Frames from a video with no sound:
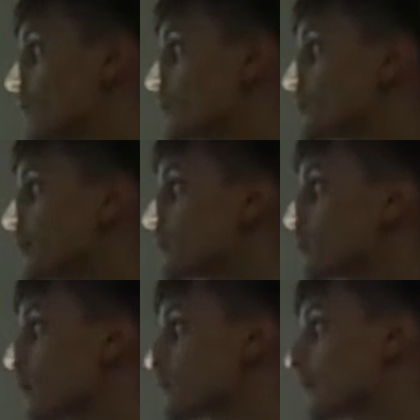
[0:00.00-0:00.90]
Windows Server
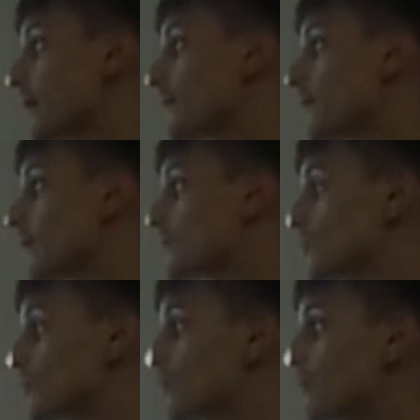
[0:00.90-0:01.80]
2008
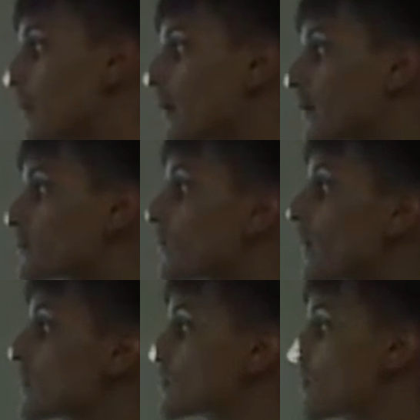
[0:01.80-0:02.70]
R2,
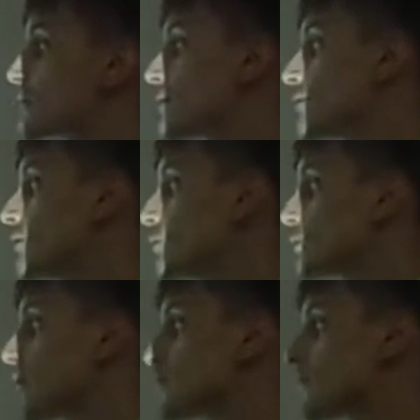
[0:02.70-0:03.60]
Microsoft SQL Server
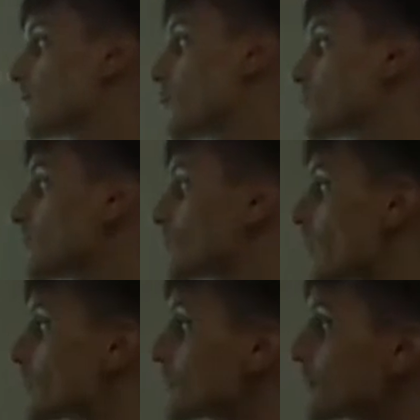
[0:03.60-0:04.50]

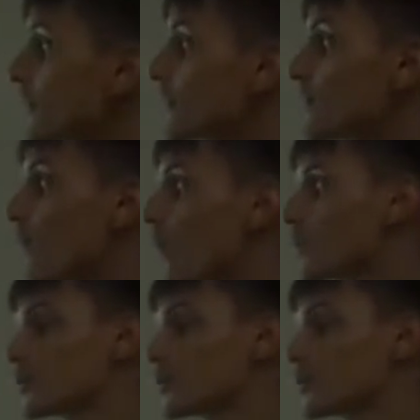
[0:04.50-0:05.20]
2014-2012 or